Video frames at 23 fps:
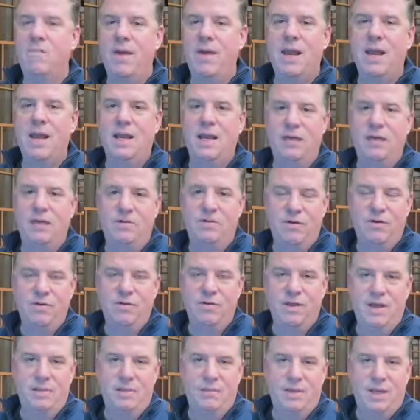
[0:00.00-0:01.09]
may give you
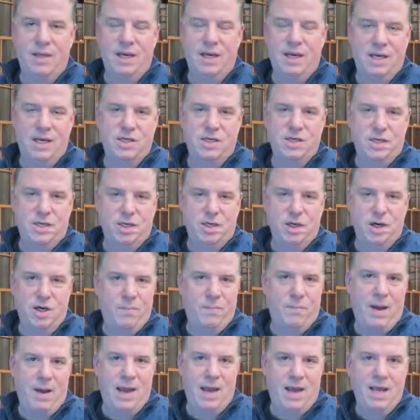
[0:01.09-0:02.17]
the ability to
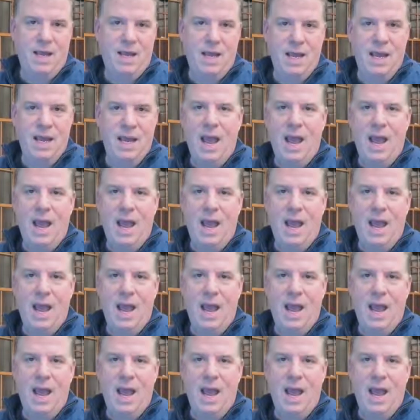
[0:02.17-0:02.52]
look by